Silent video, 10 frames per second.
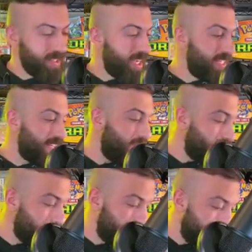
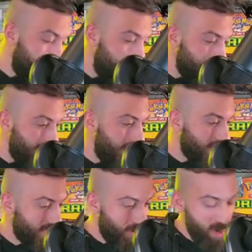Another good hit there.
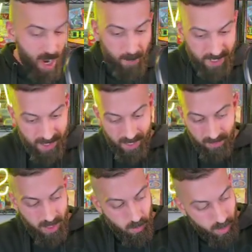So I'm going to sleeve
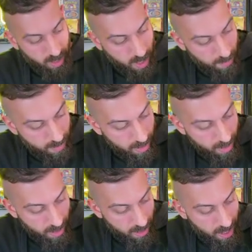this one up
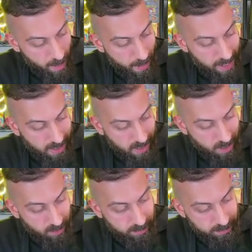in a penny sleeve.